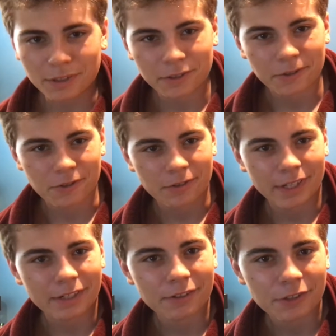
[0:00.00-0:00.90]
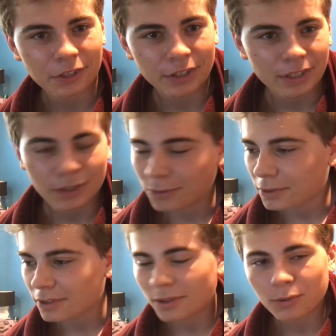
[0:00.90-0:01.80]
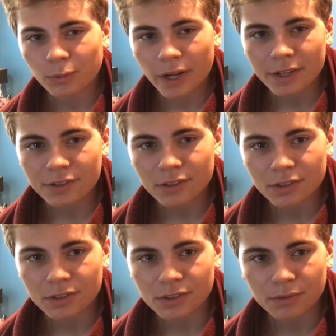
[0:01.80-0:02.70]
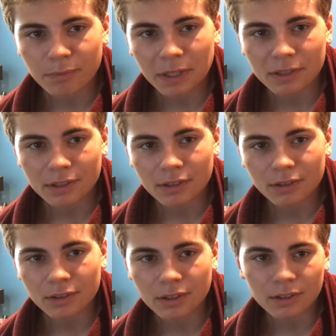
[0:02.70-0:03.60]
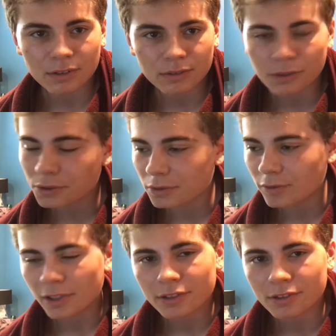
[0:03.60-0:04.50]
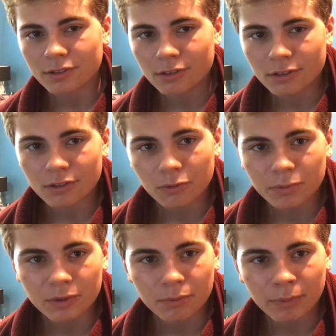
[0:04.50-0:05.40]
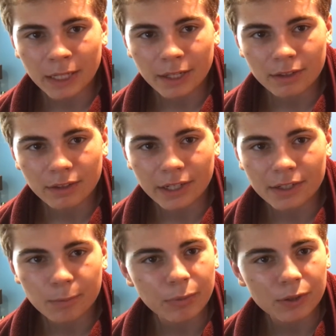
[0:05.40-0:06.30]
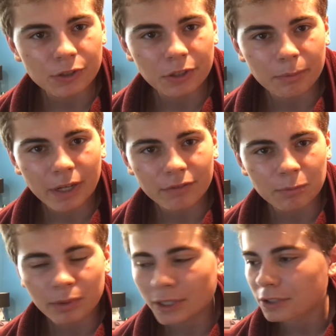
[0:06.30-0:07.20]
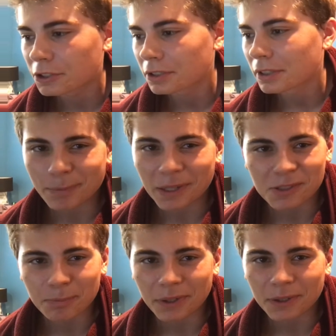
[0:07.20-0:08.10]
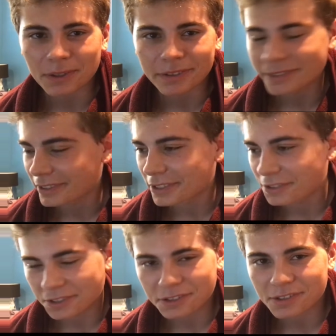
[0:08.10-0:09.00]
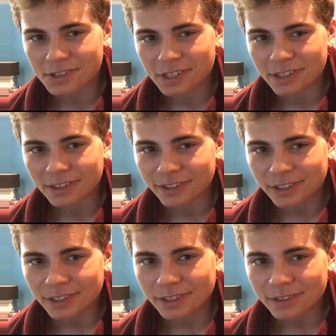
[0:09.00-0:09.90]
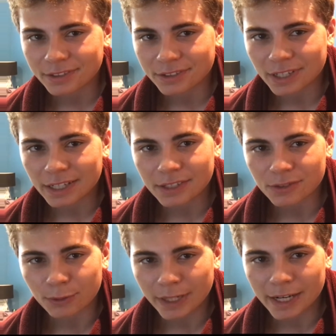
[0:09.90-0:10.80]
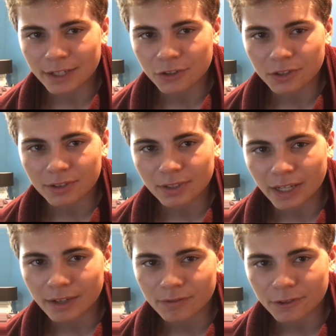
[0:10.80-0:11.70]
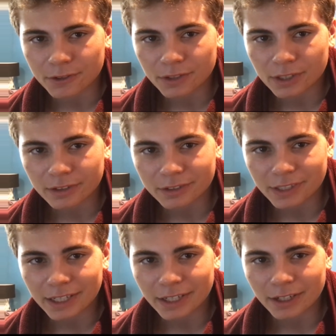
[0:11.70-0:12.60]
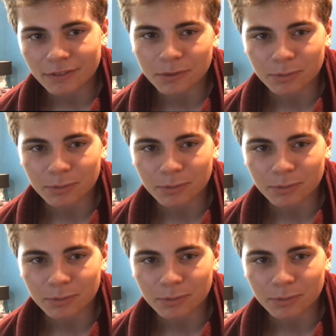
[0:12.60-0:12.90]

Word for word: Doctor Strange, one of the wisest men in the universe, duped by a lady pushing him off a bridge. Best part is just seeing this guy's reaction after seeing this guy off the